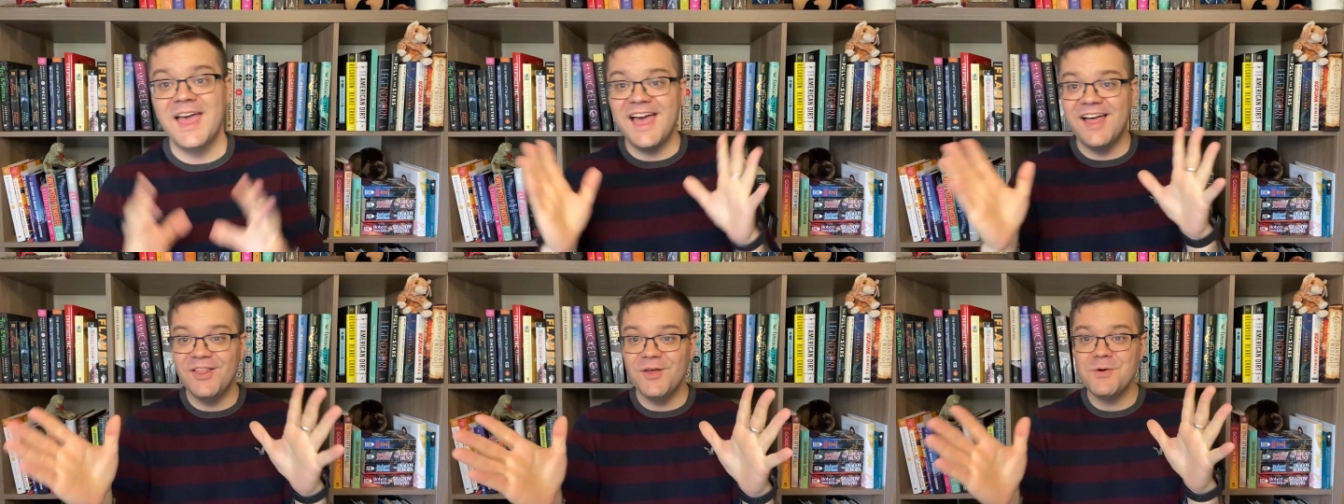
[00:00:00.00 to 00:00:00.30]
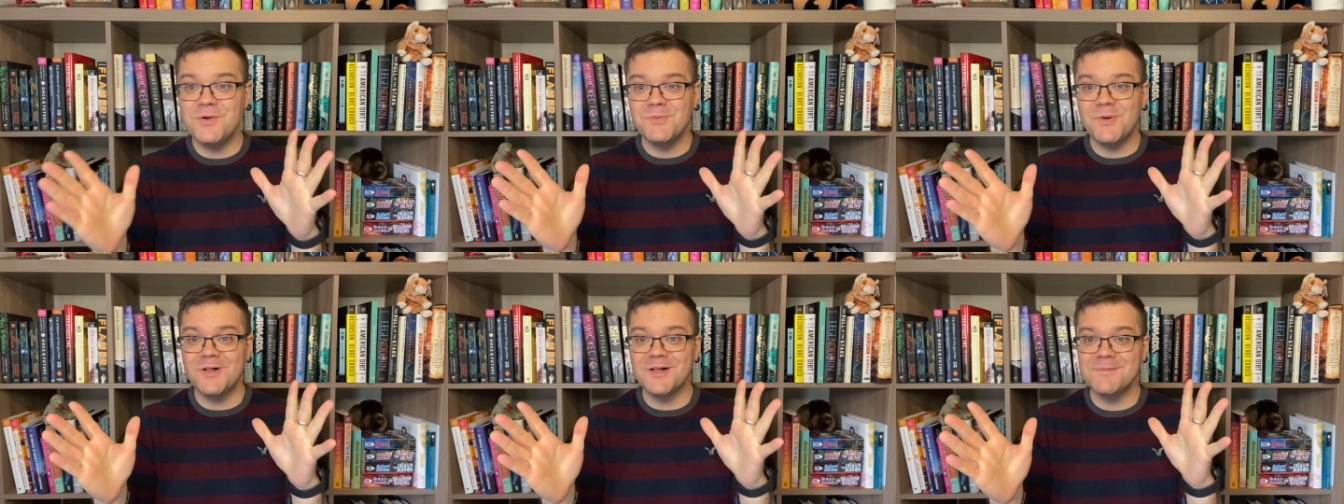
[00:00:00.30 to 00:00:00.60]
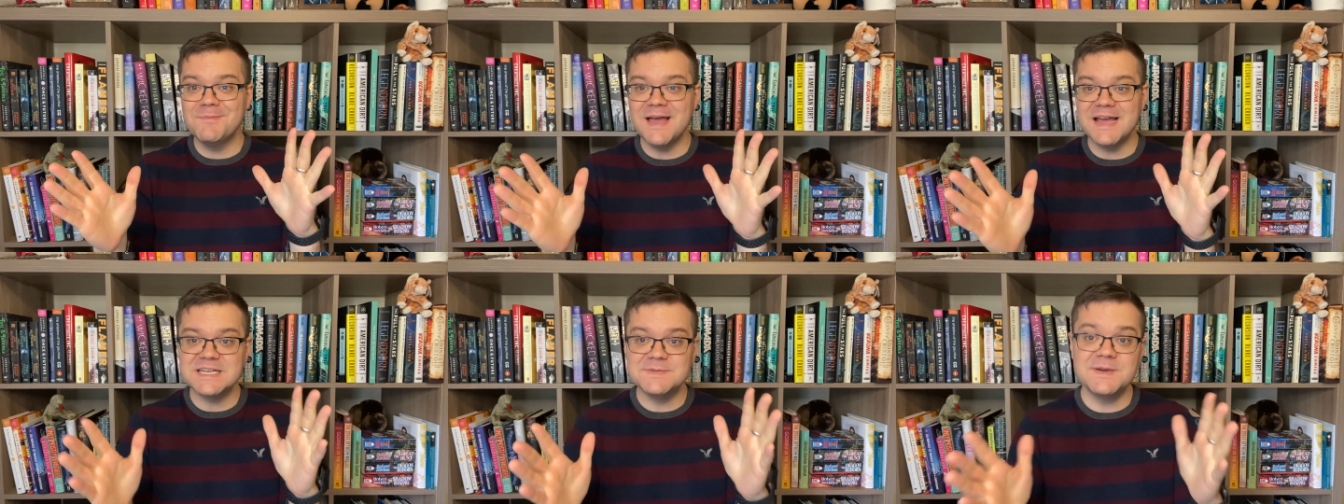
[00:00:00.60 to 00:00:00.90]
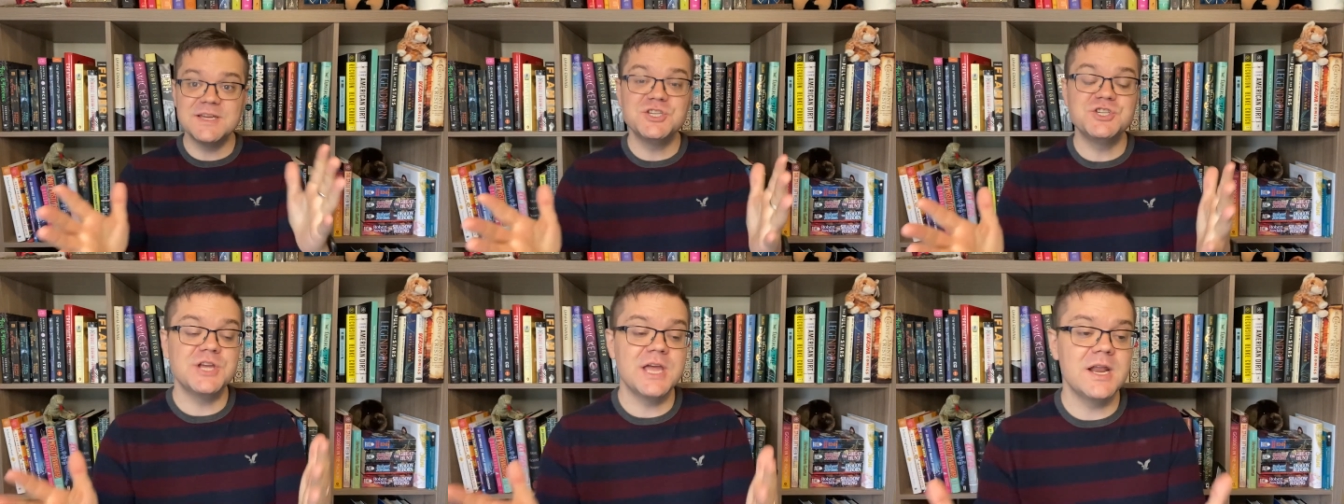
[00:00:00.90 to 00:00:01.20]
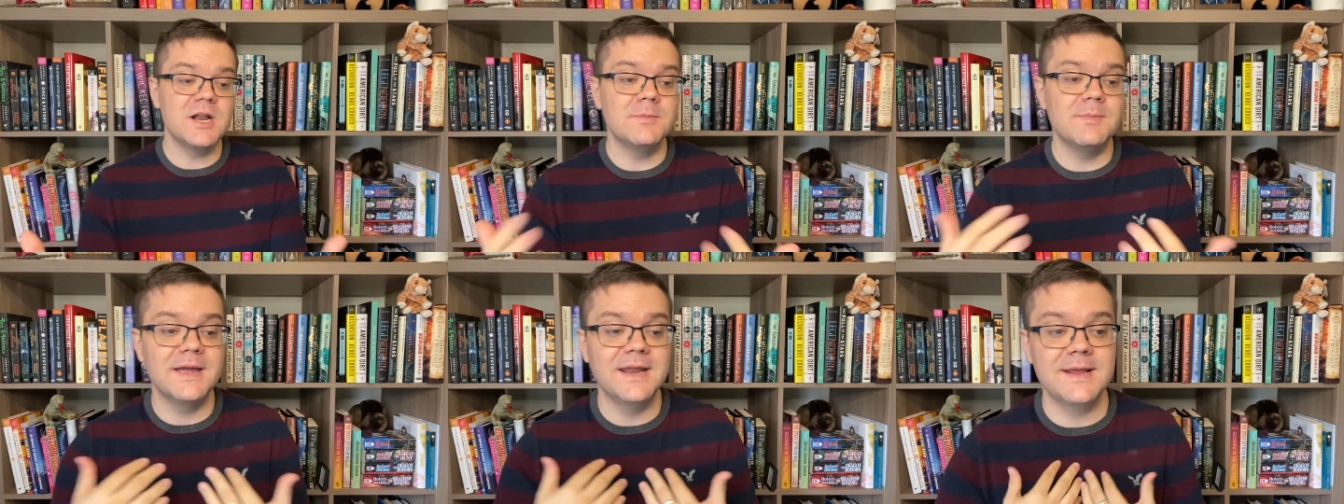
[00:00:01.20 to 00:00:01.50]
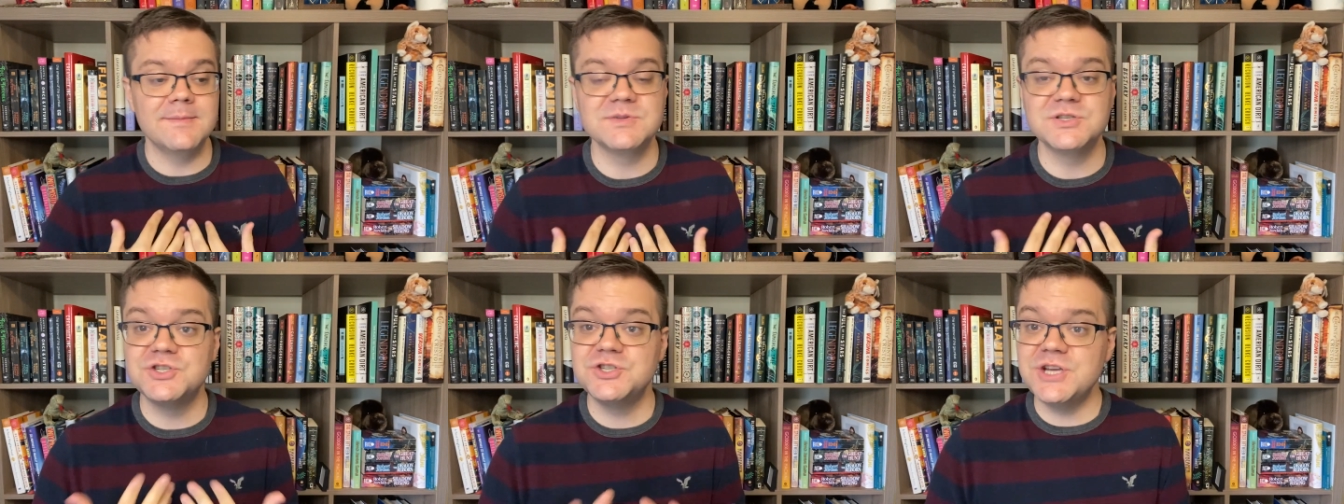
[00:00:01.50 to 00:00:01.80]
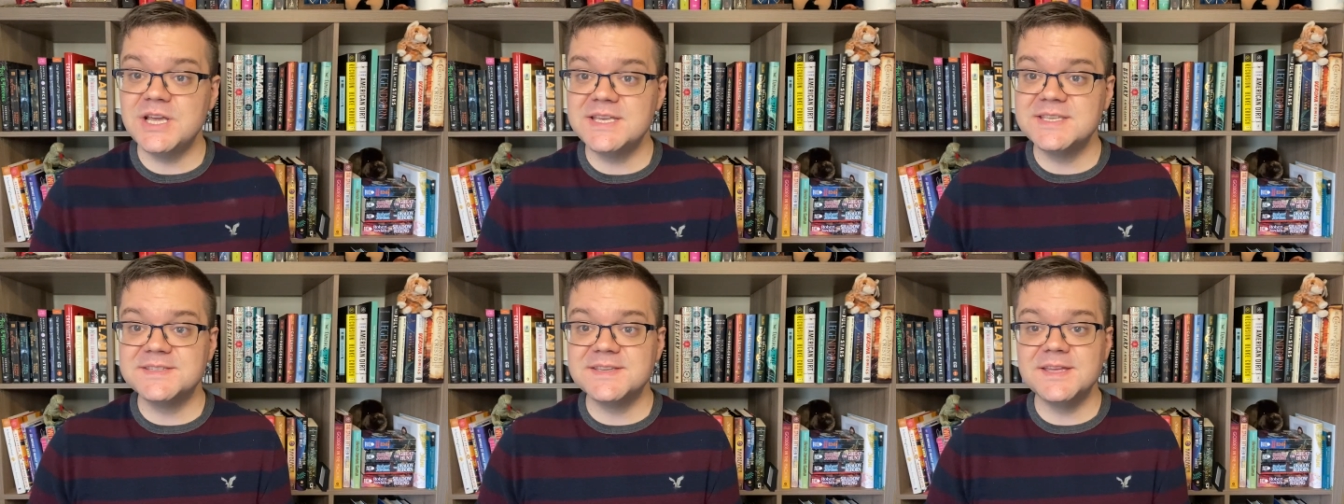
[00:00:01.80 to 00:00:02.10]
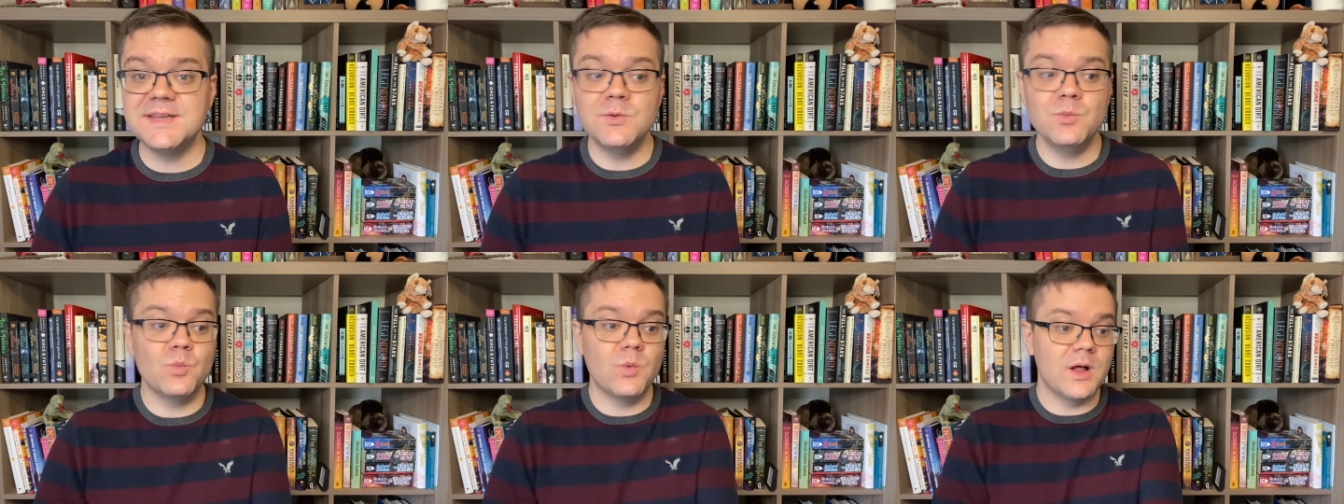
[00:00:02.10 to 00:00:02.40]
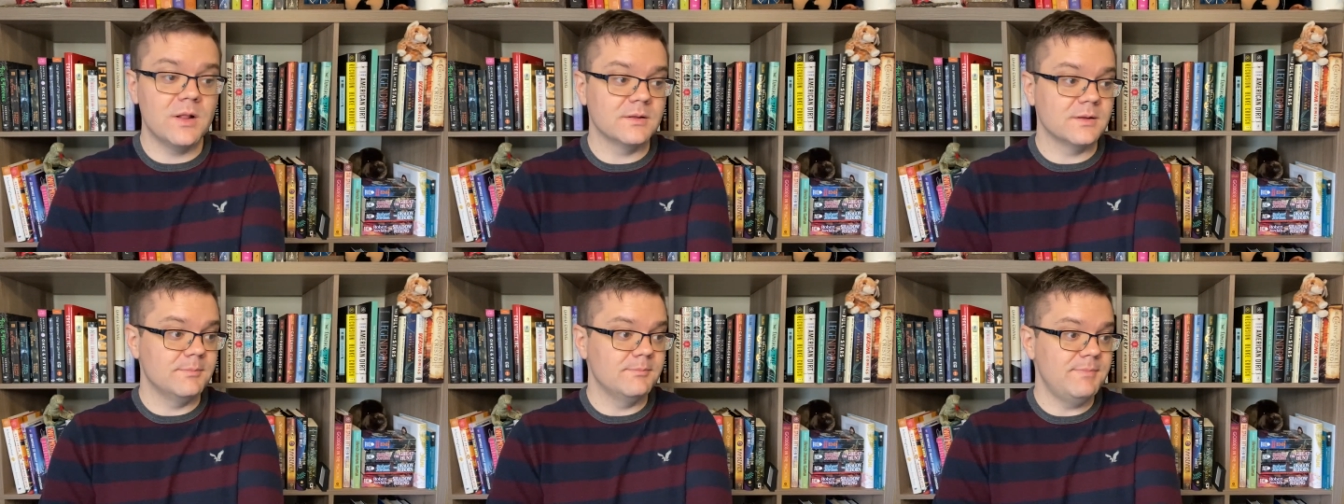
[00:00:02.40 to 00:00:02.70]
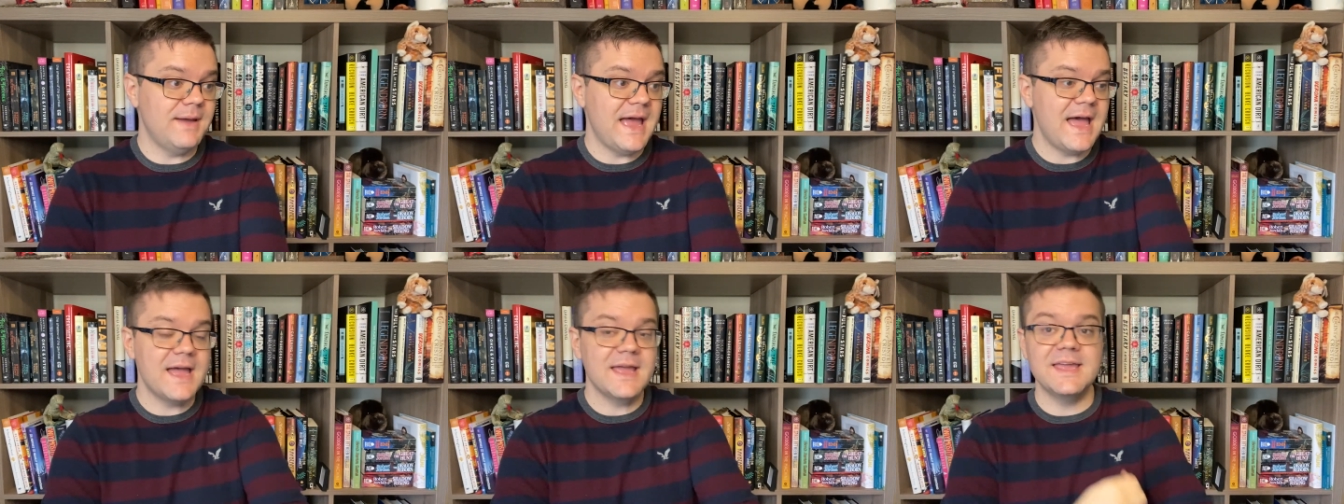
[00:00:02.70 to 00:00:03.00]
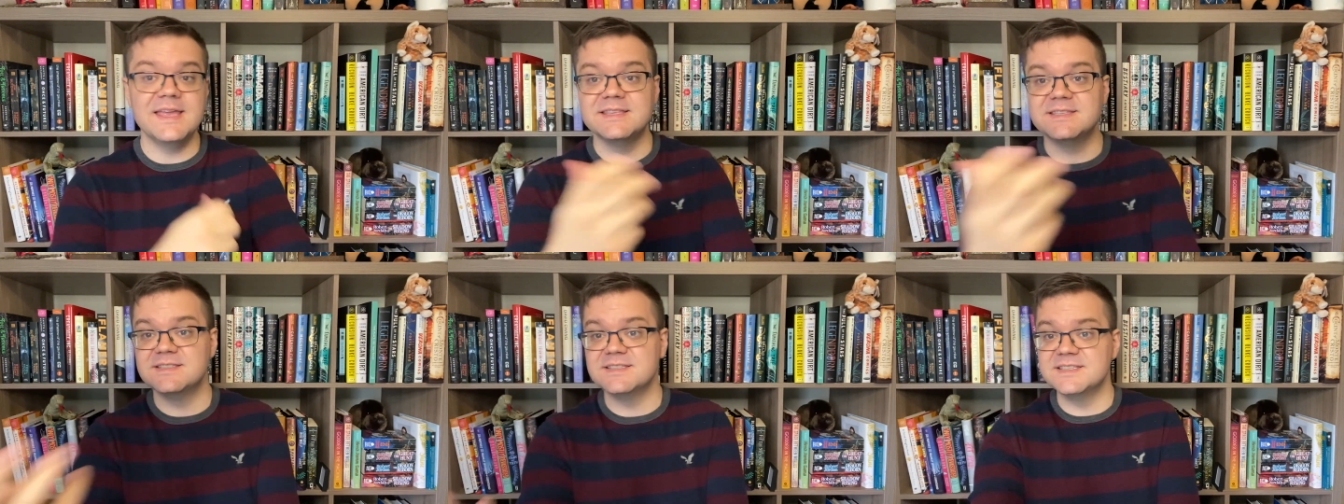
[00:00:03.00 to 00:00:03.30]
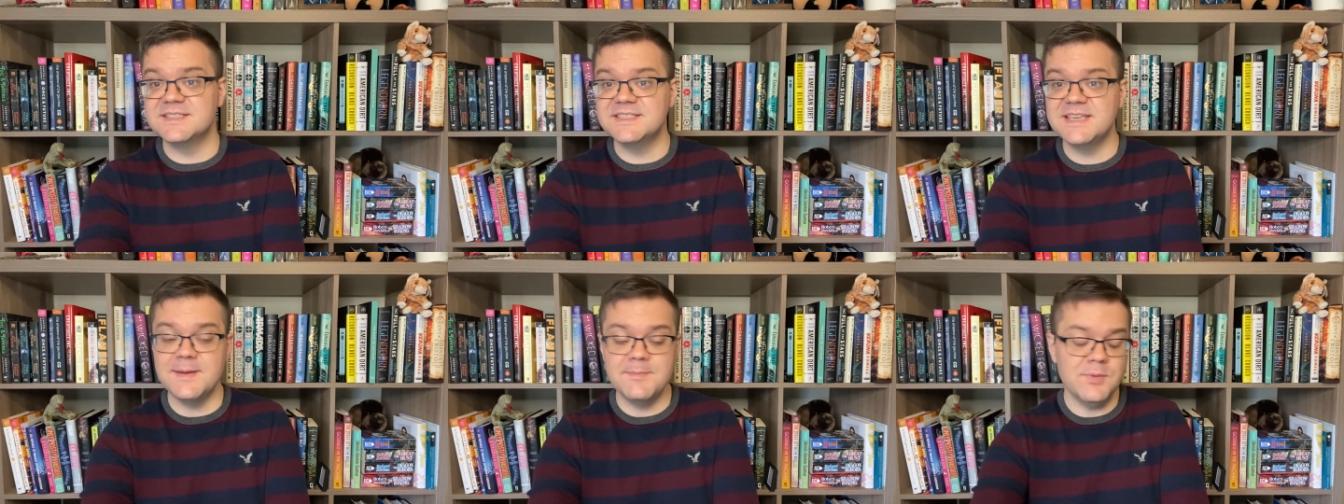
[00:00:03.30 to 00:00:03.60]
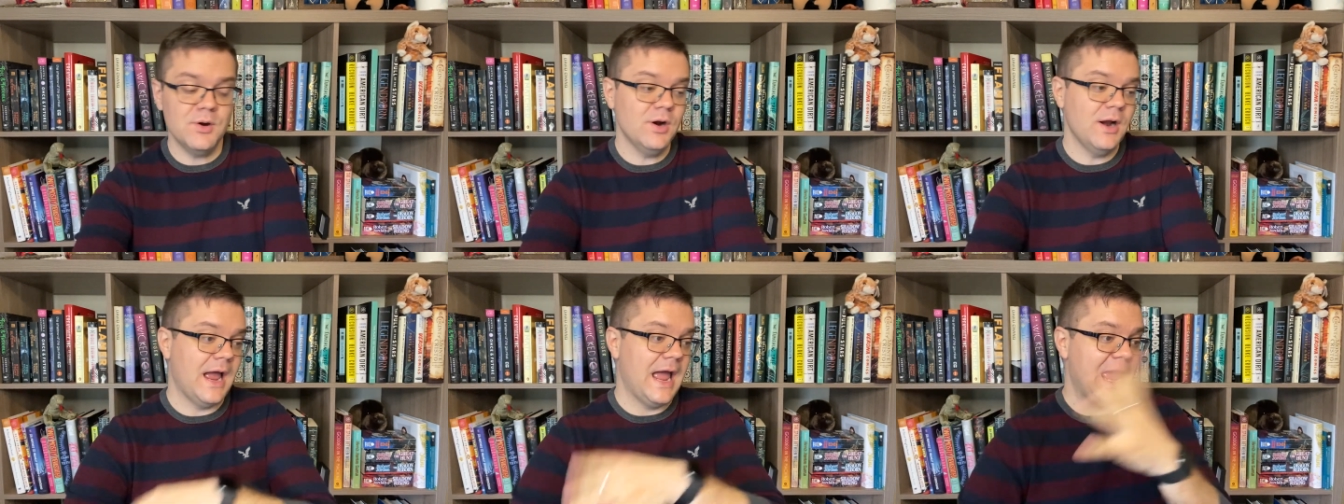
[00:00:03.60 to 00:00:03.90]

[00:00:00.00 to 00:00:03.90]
Hello and welcome back to my channel. My name is Jason. Welcome back. It's December.